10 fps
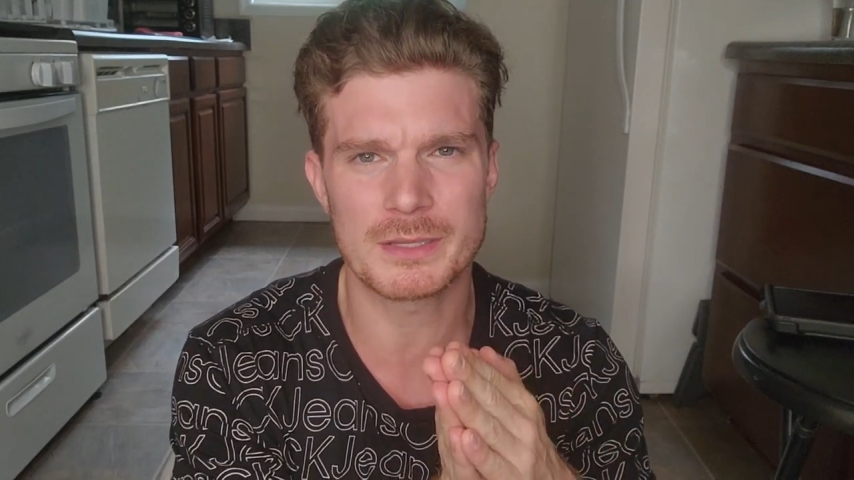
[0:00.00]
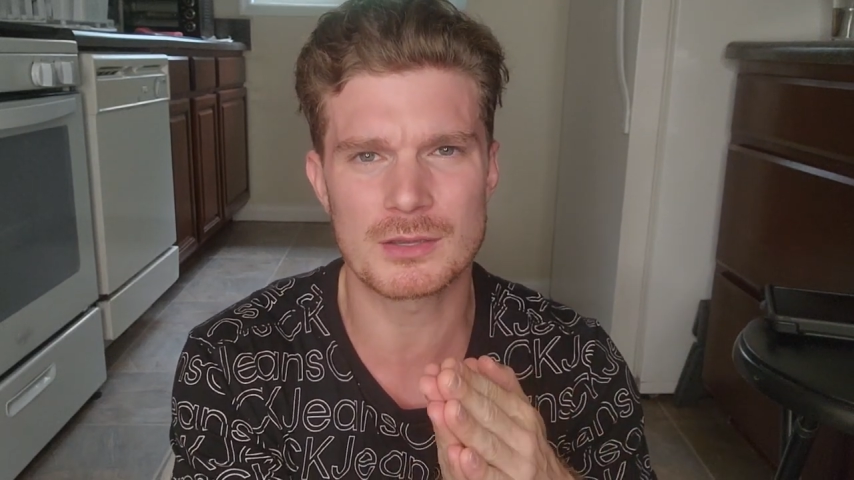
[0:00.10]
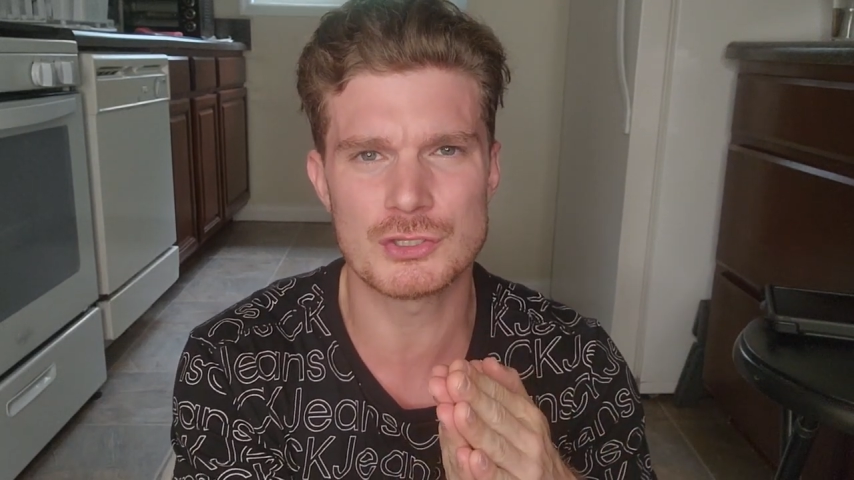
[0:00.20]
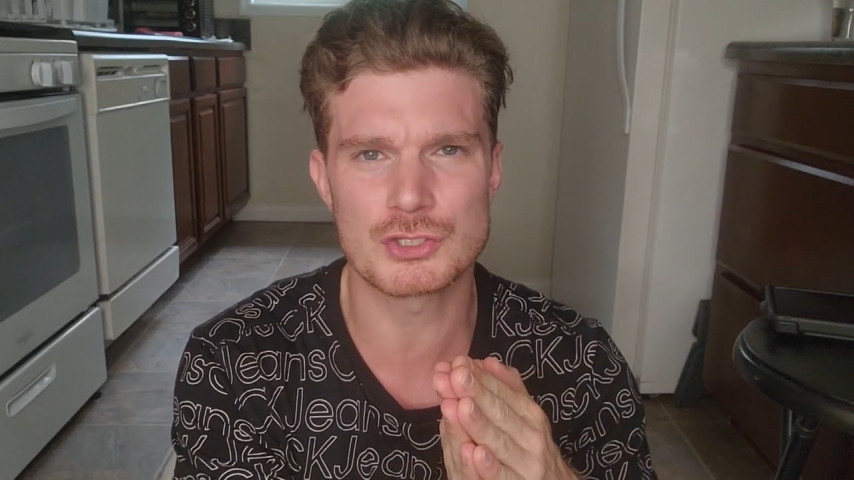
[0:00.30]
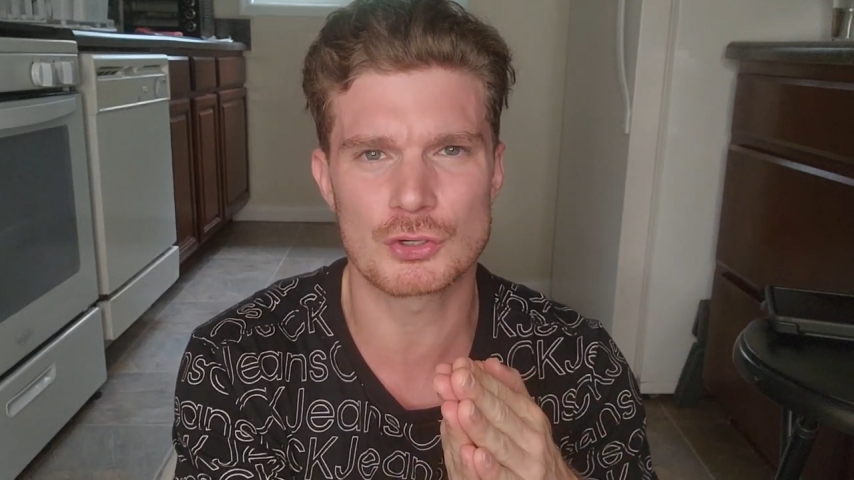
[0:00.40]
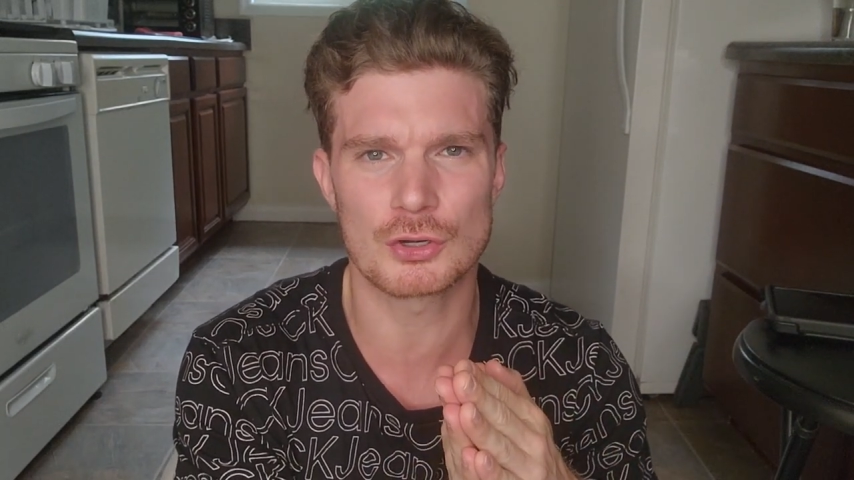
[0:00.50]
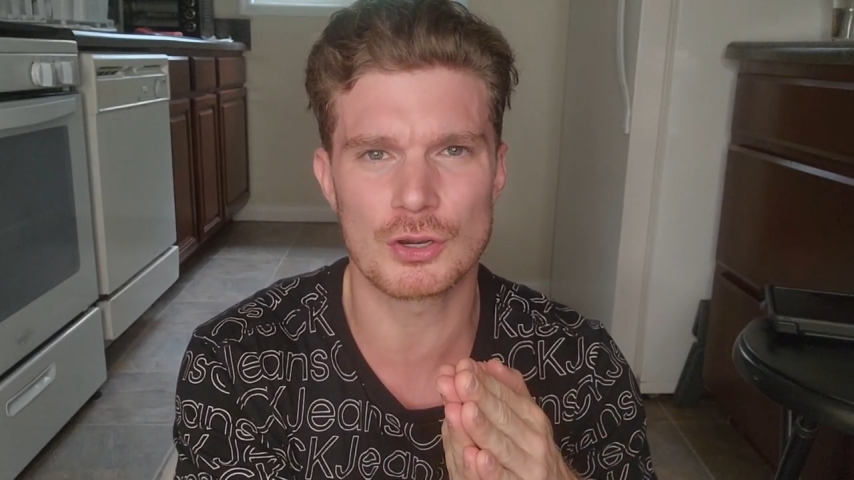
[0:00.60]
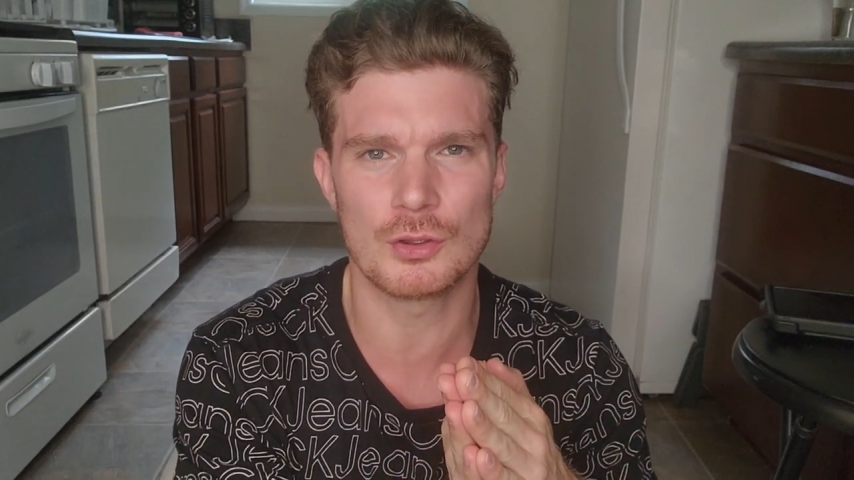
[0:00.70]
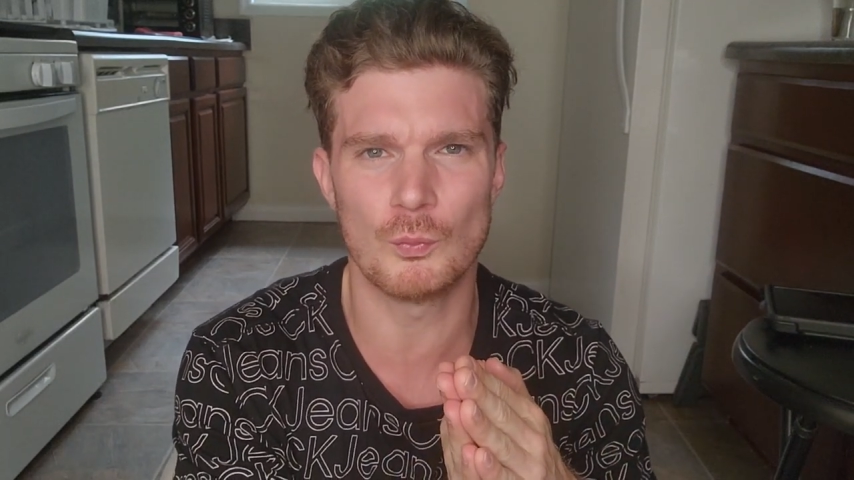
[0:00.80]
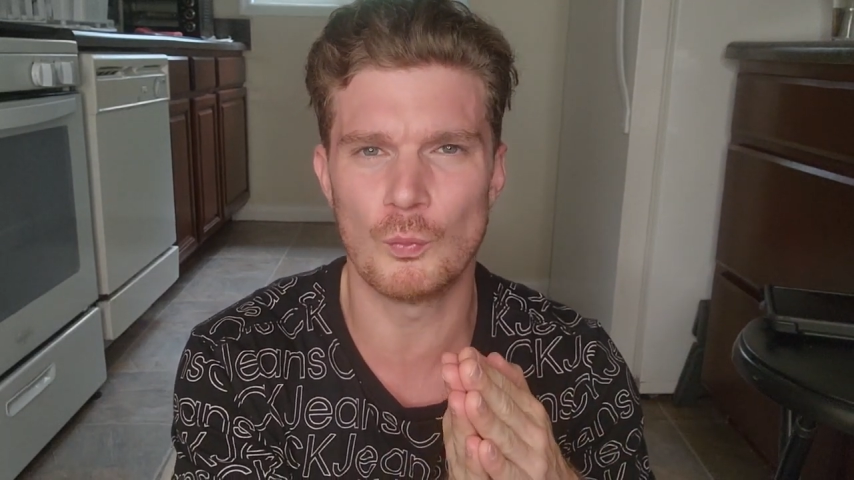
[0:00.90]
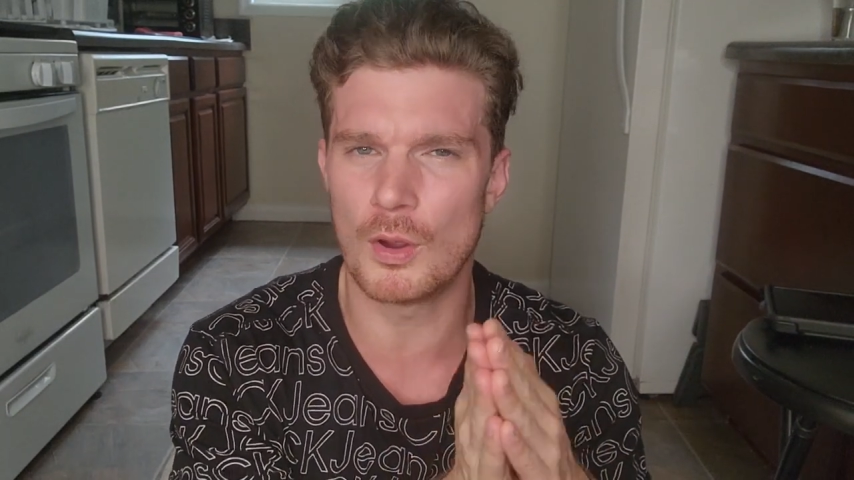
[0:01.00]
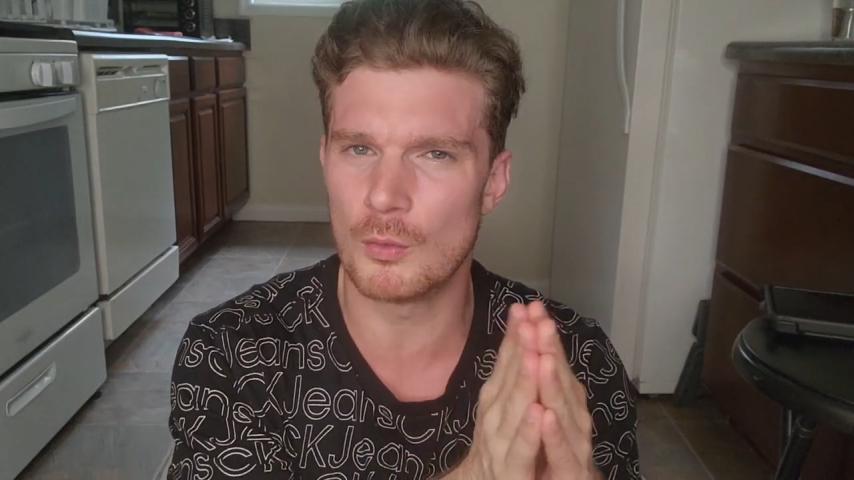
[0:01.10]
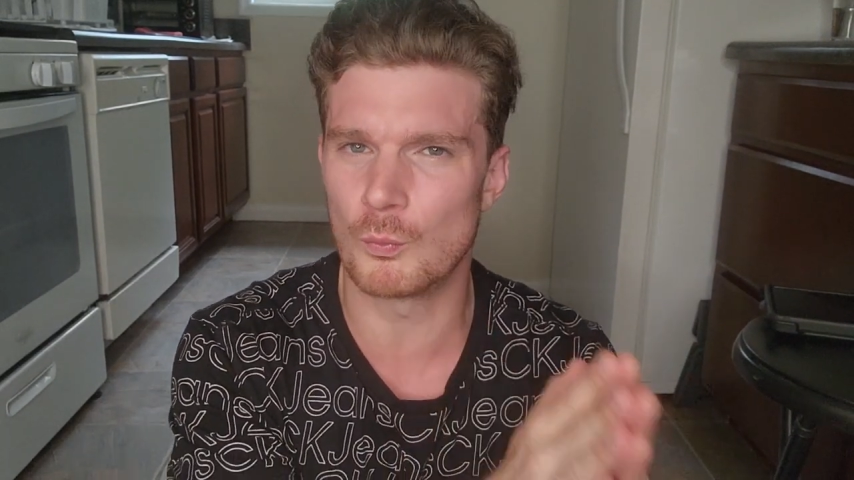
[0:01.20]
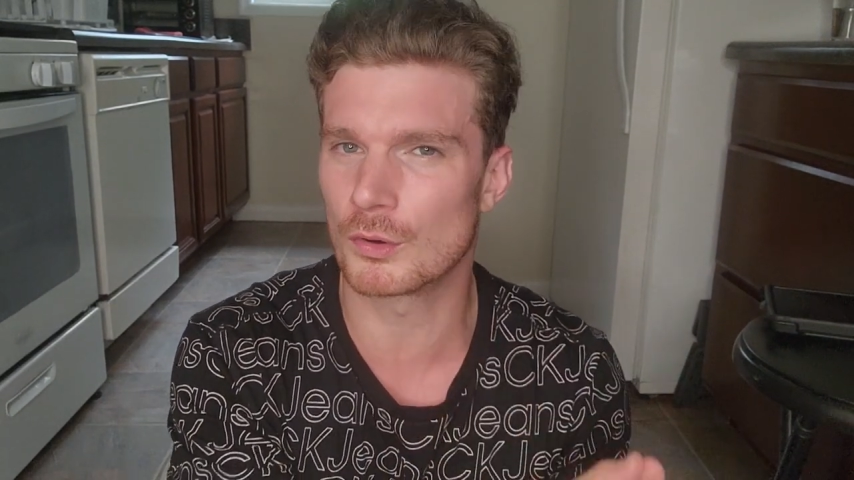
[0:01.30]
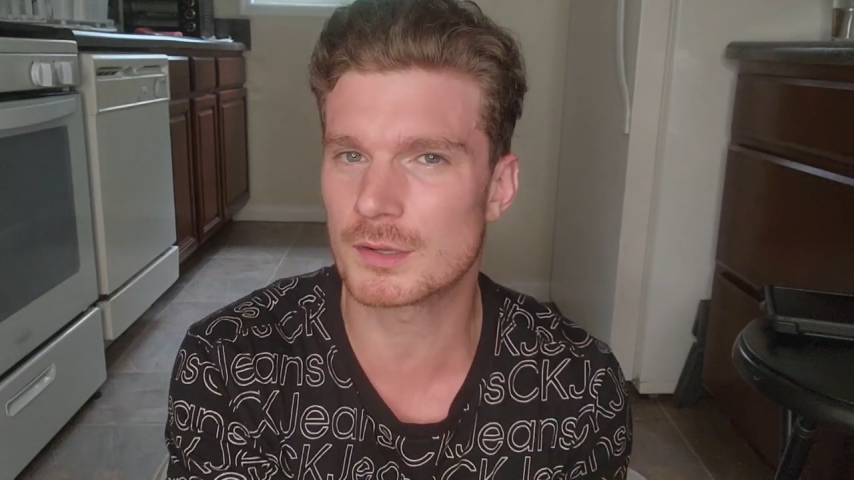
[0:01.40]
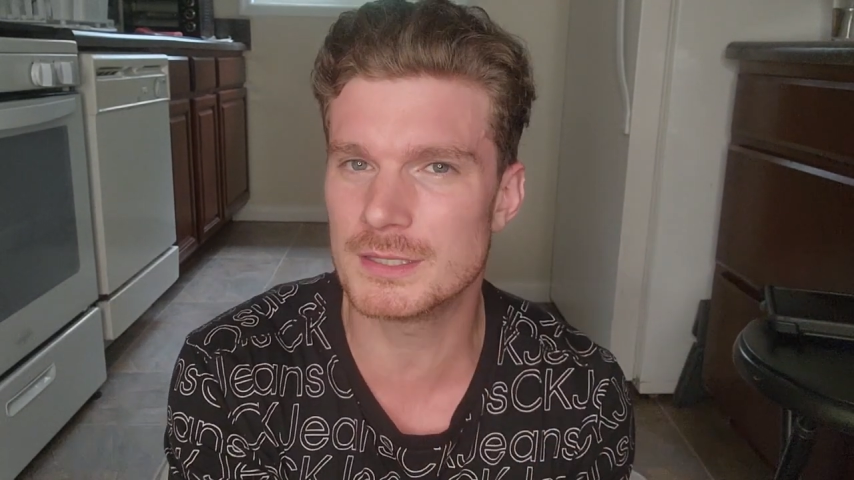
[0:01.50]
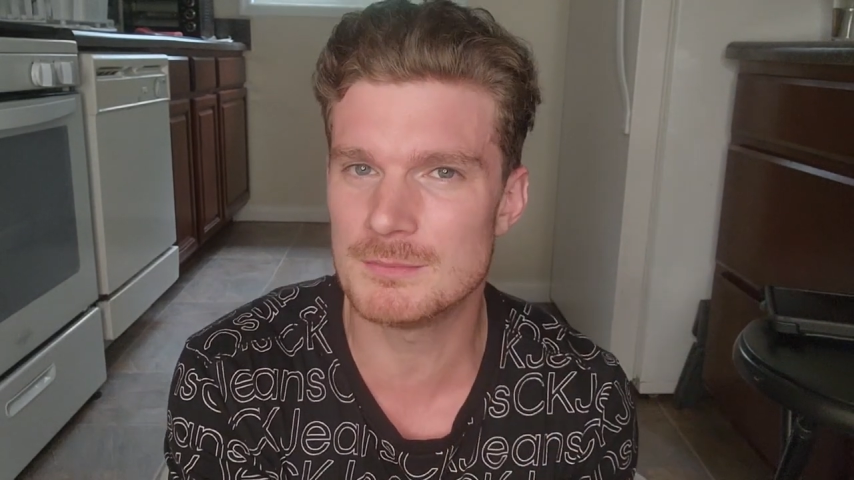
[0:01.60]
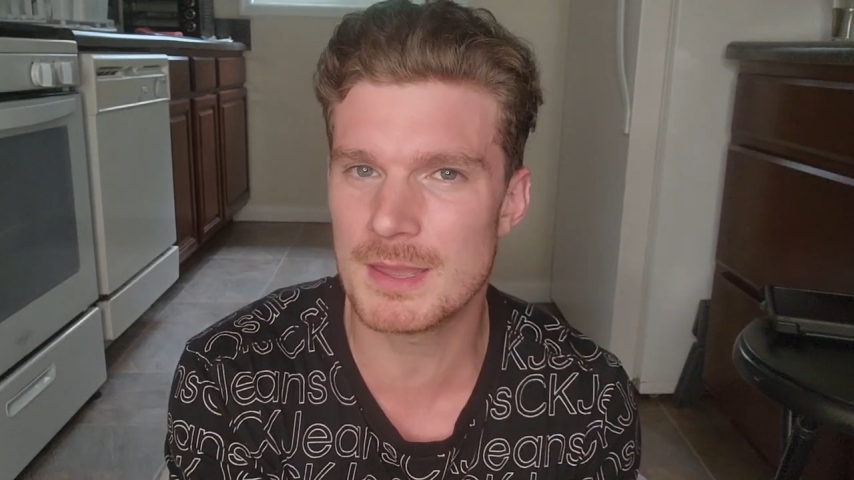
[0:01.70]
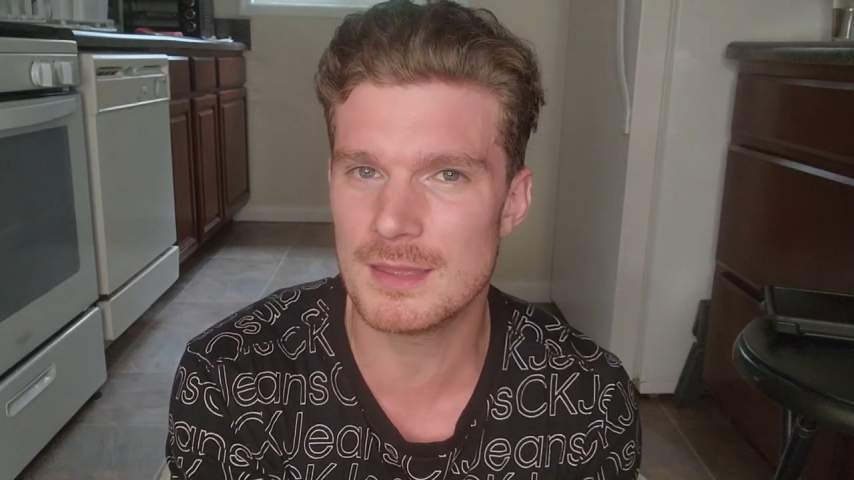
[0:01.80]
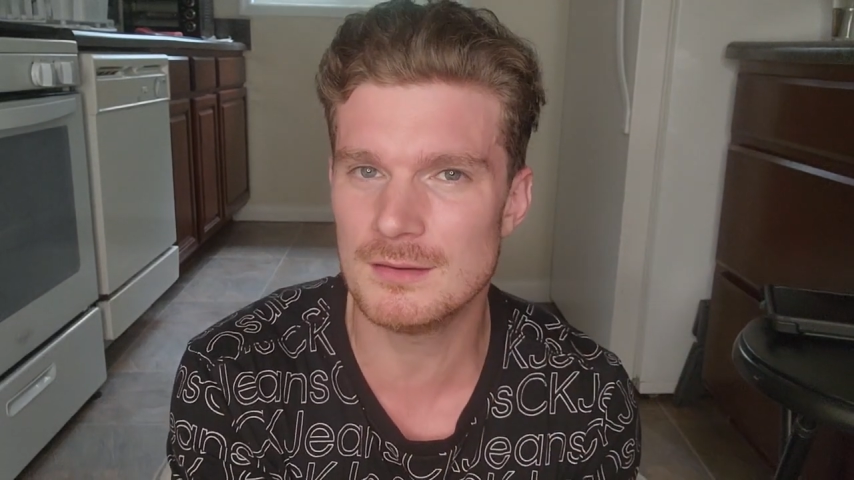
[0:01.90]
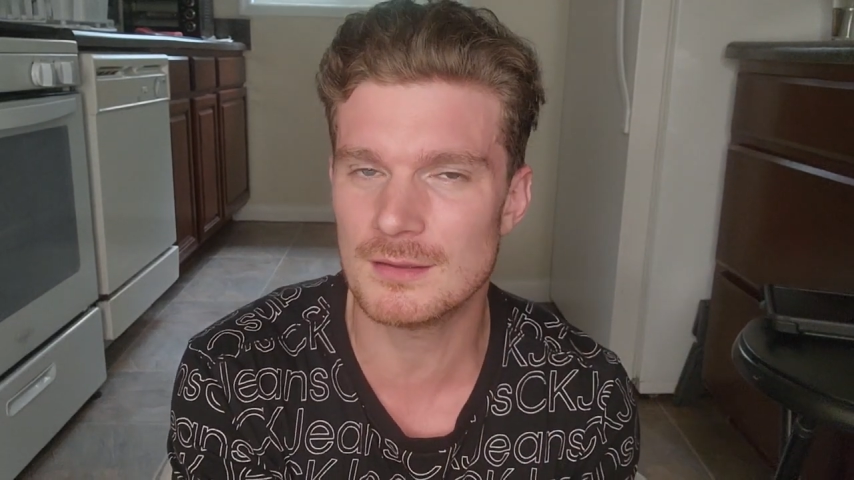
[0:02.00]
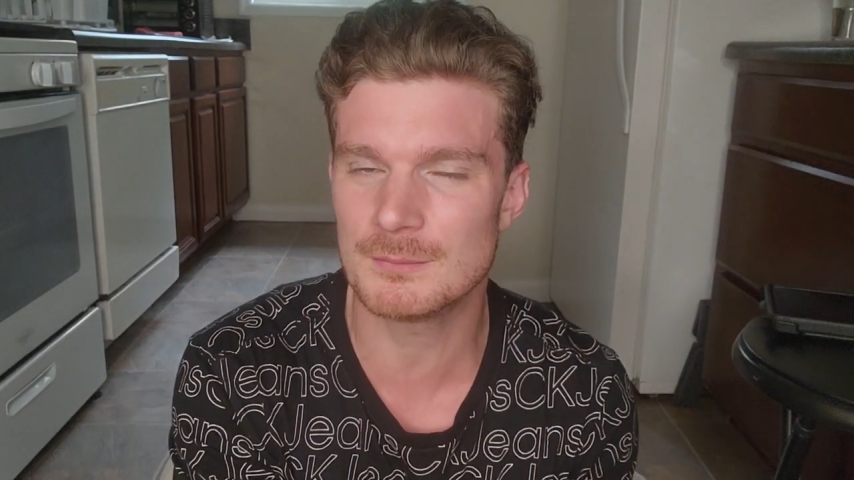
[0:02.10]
because you're a working man?